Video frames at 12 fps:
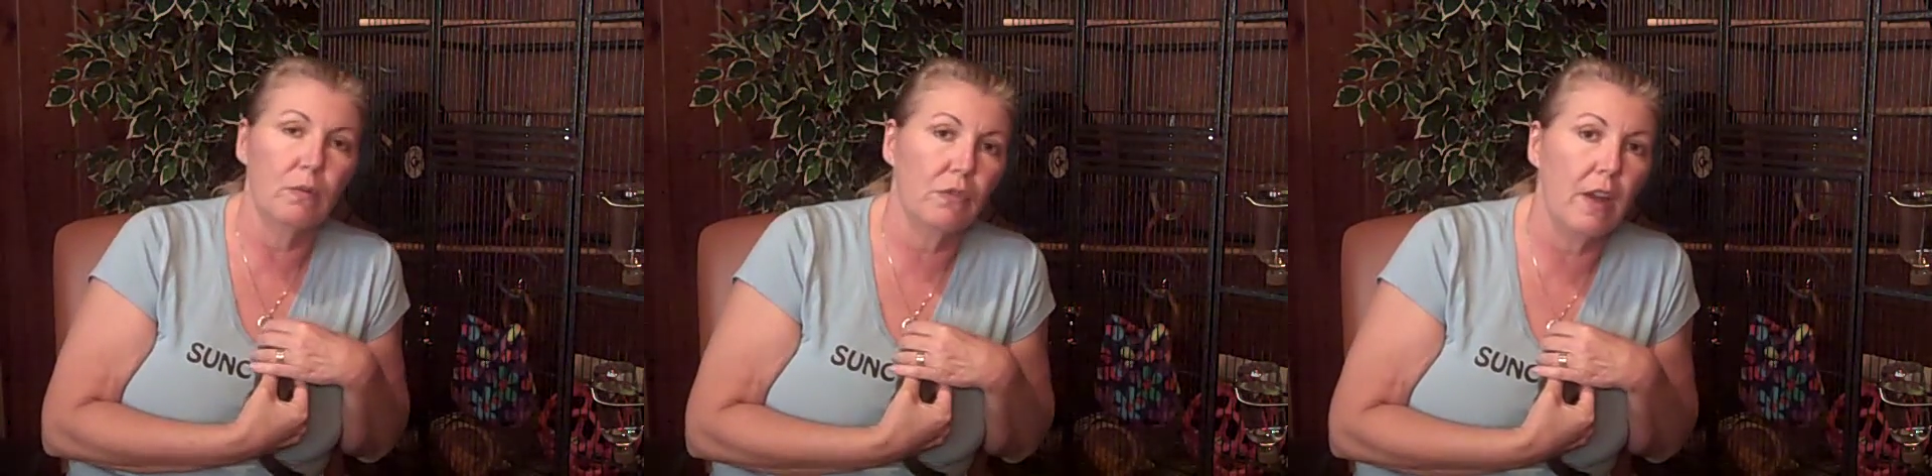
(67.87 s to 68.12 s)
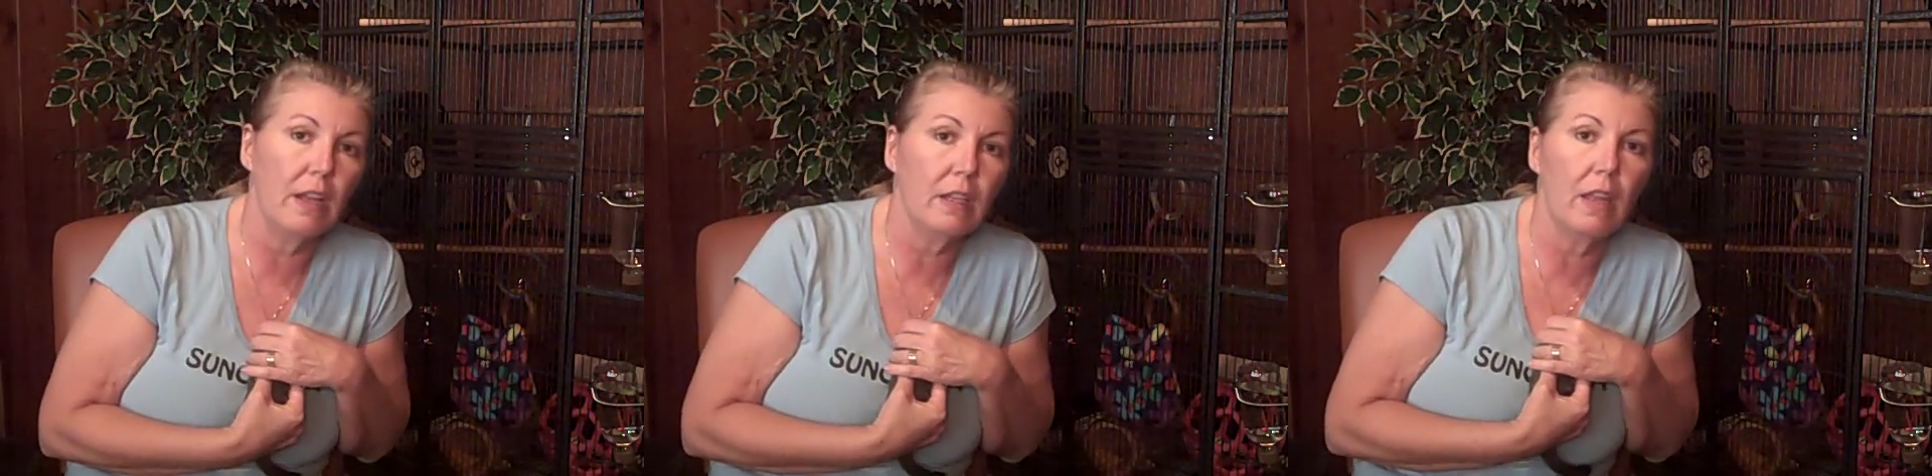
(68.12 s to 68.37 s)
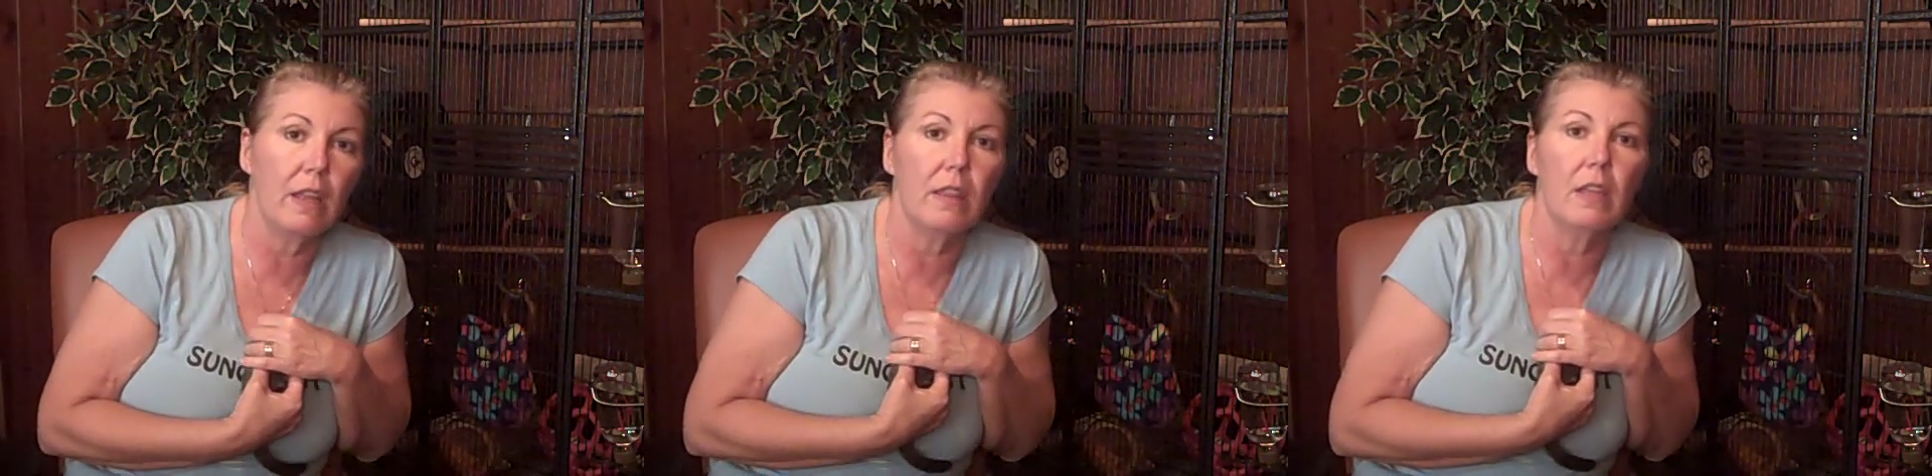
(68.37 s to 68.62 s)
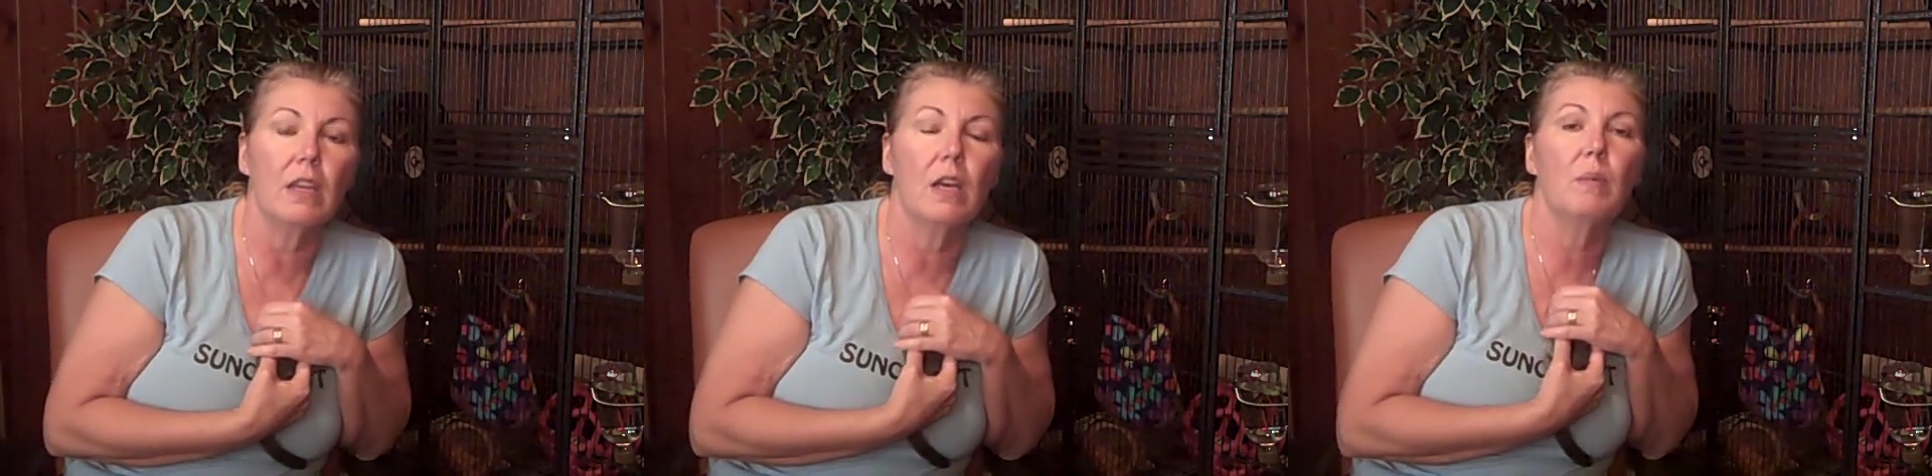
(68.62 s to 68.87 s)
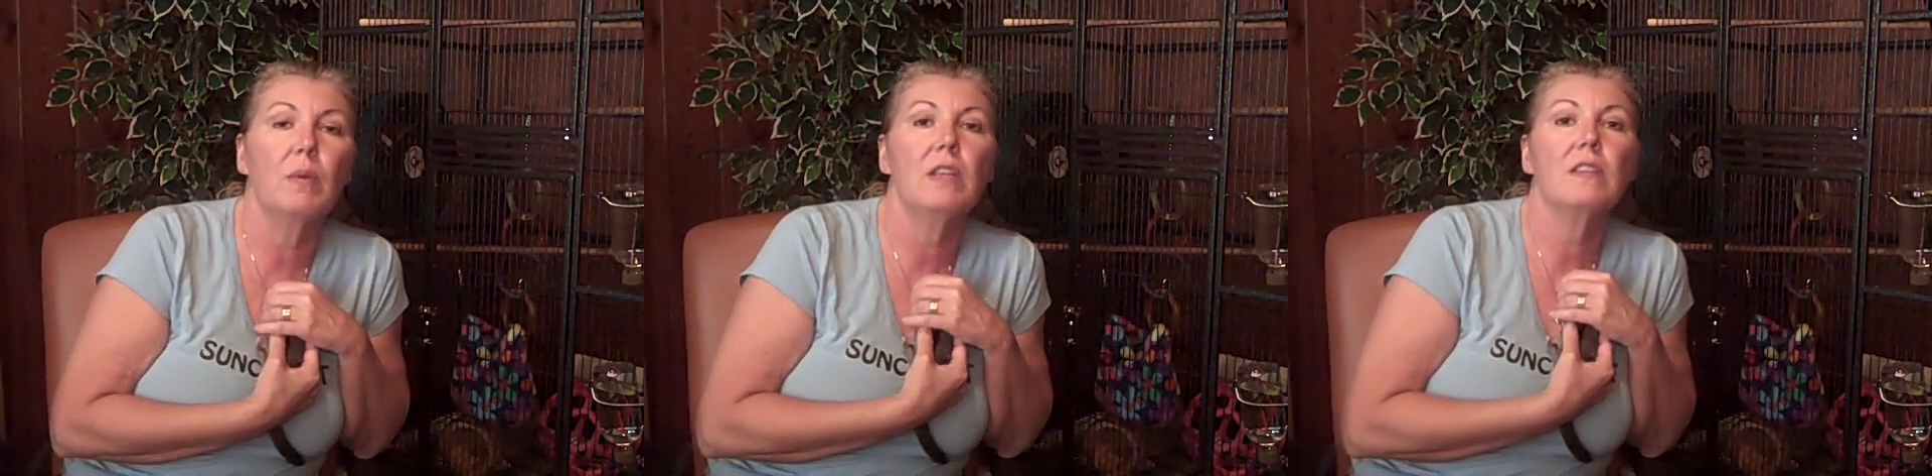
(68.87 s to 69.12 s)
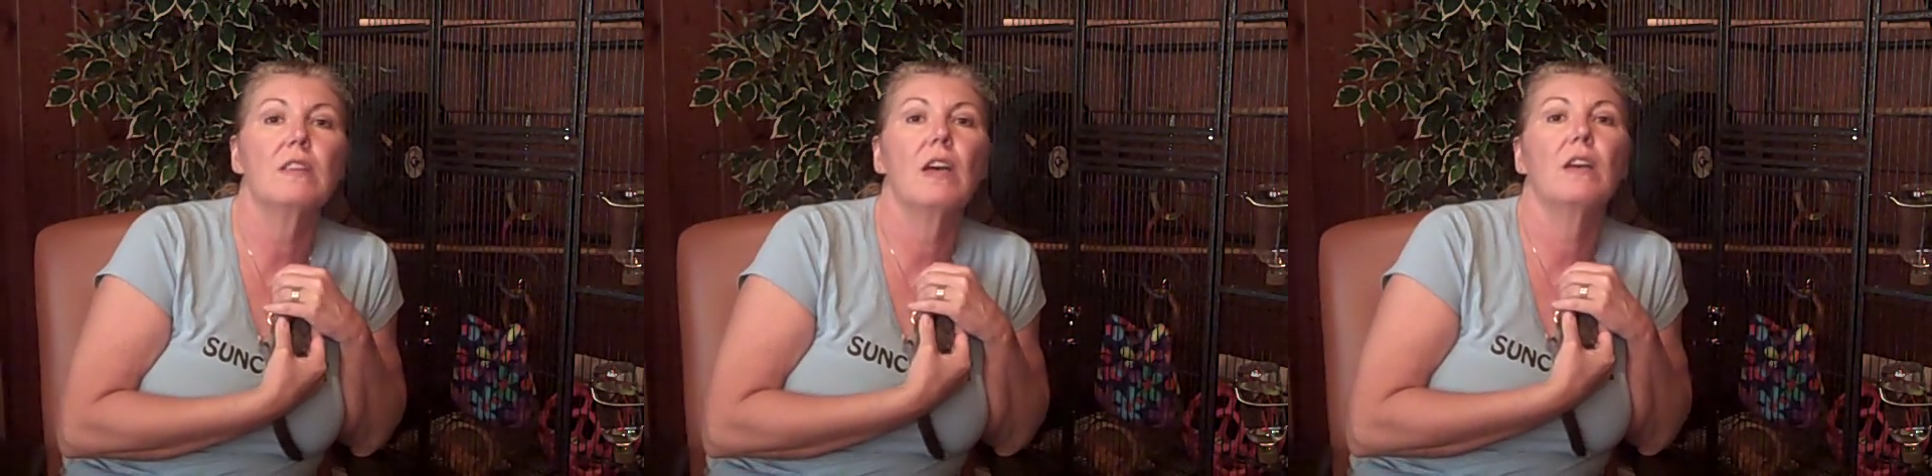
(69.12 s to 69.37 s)
Frankly, I think
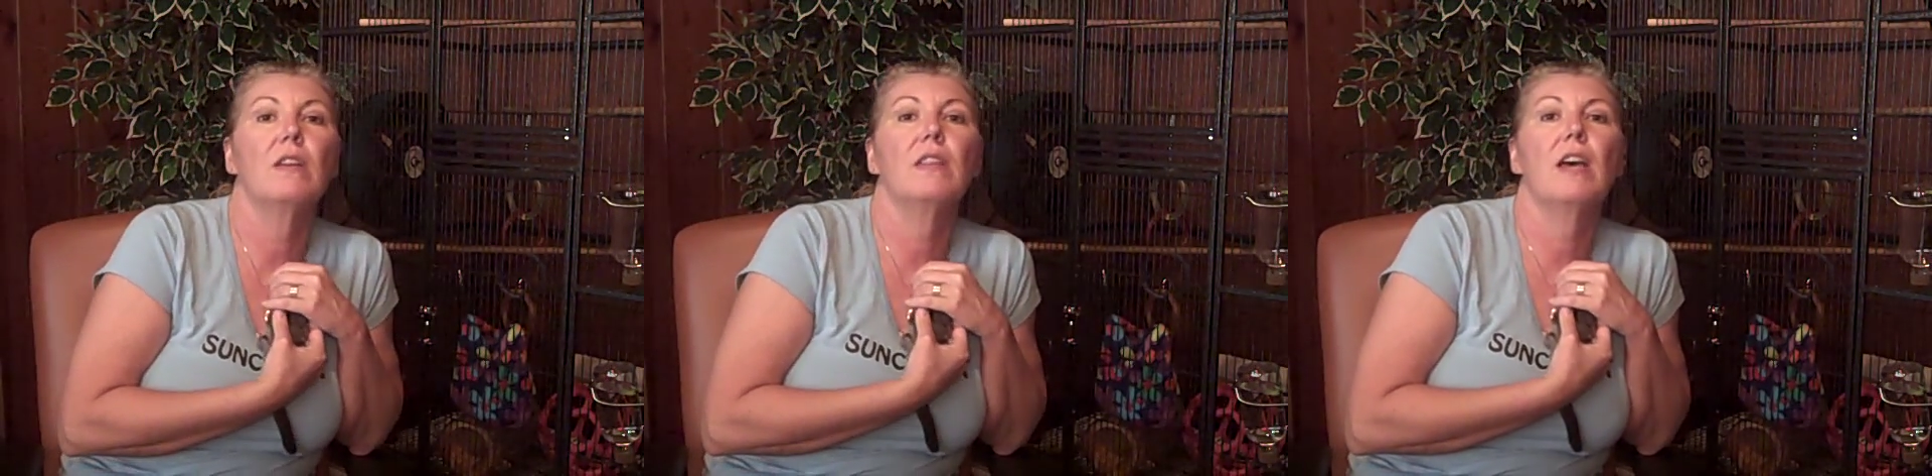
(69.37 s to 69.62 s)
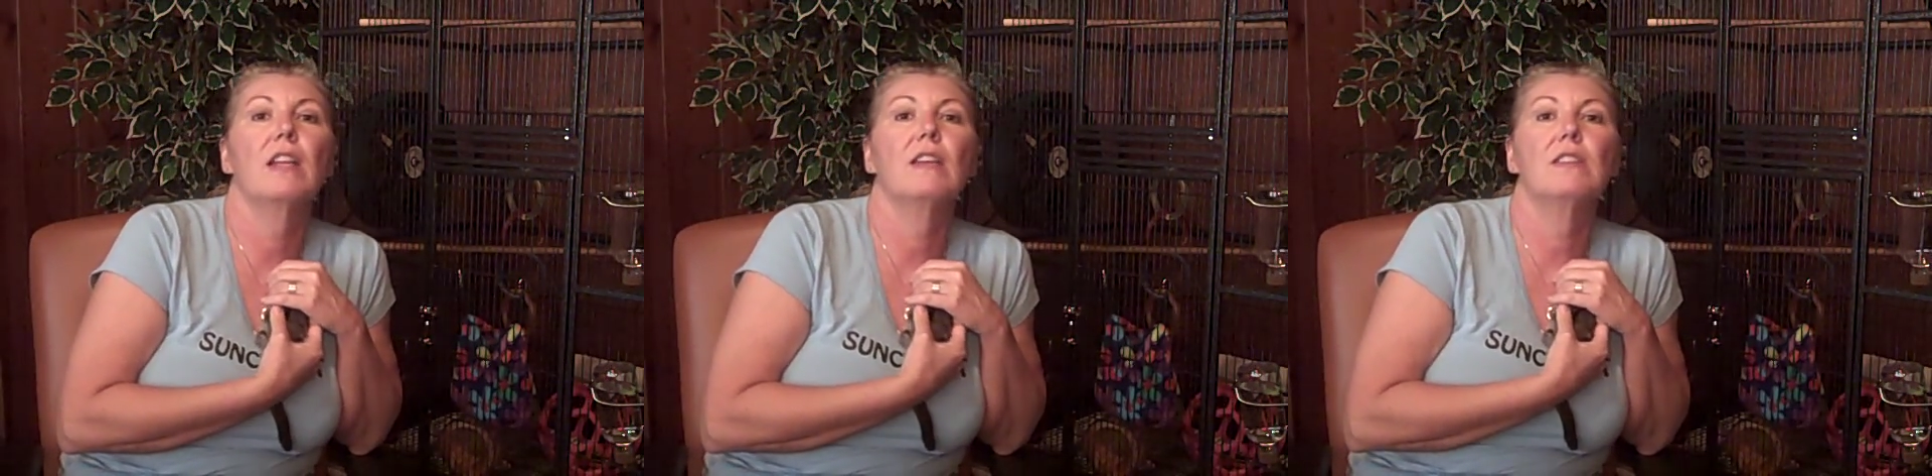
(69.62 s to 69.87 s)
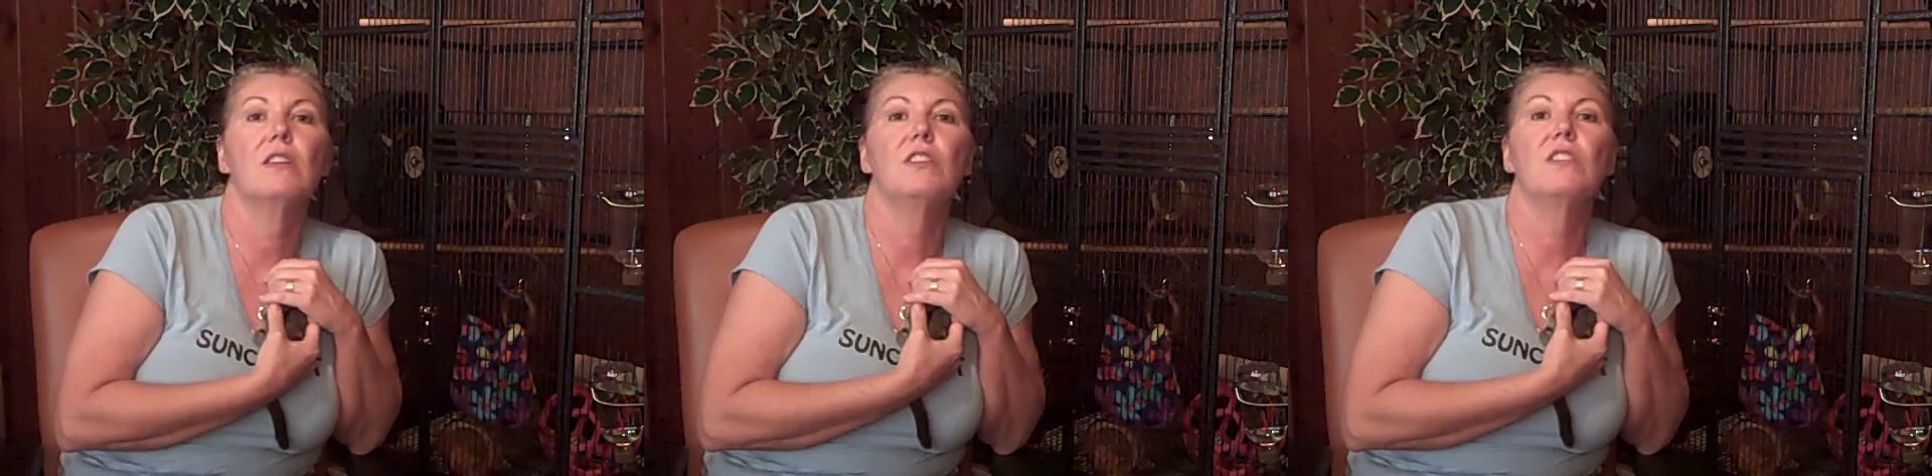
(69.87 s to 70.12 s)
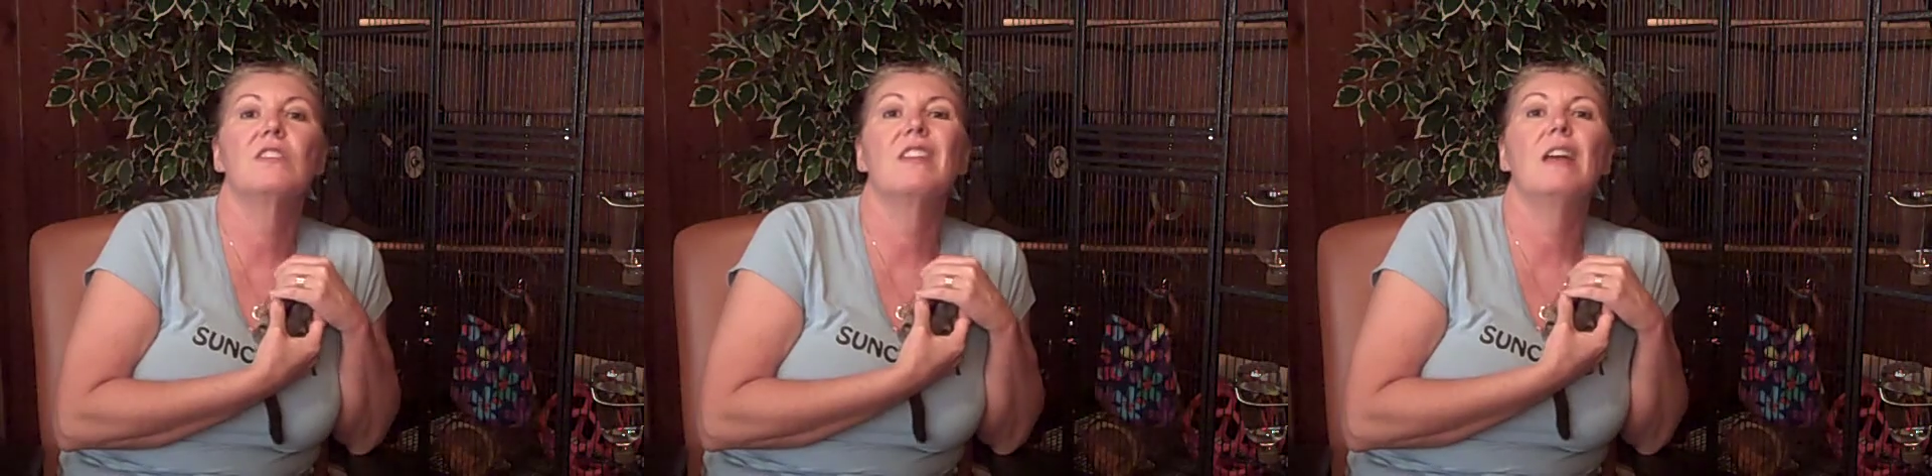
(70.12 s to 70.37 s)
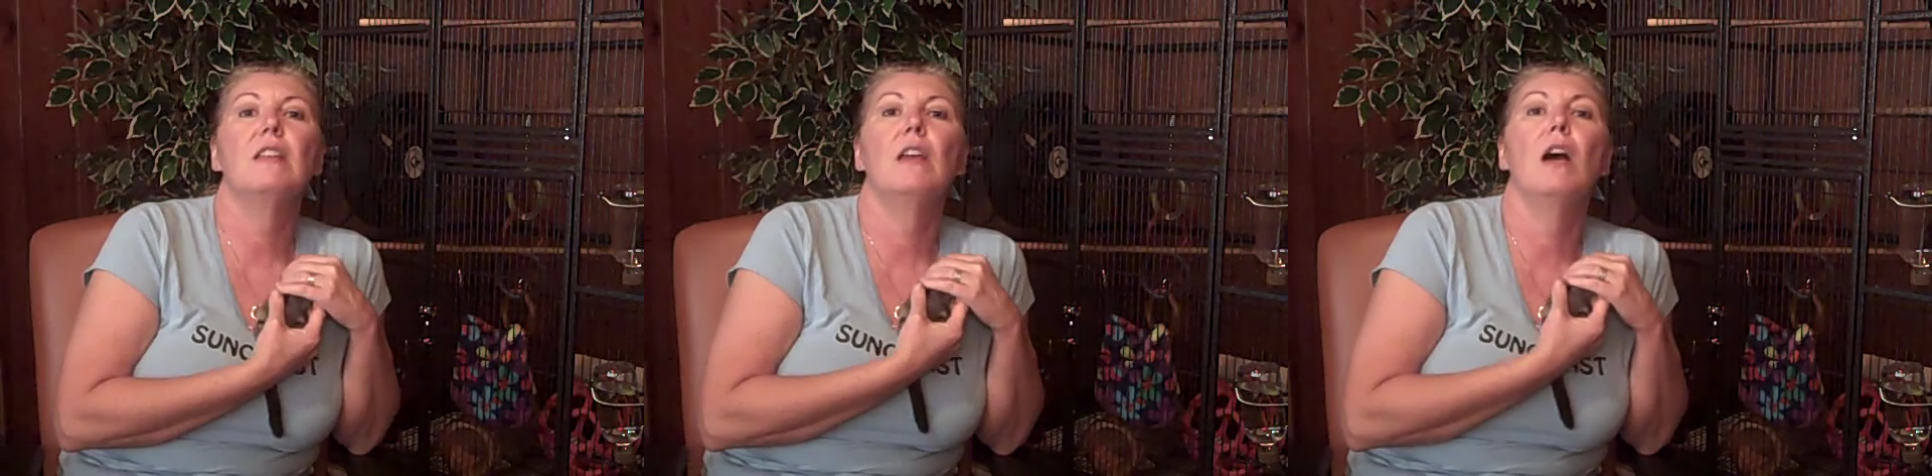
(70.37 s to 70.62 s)
companies tell you that because they're just setting you